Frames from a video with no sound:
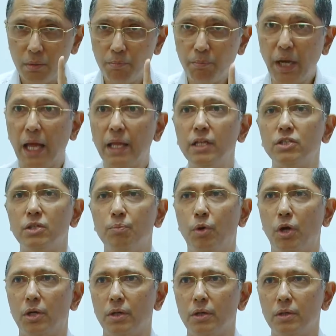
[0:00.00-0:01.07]
Plan is
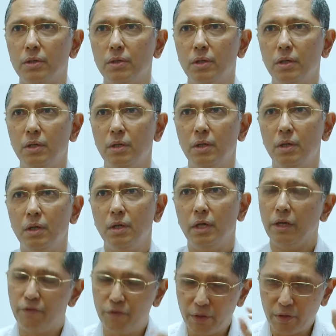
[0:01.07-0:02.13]
important.
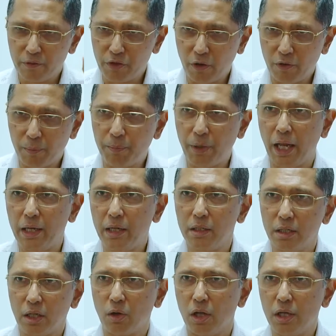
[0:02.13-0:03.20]
Even if you have a plan,
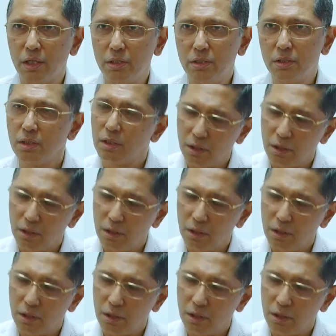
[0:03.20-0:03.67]
the knowledge,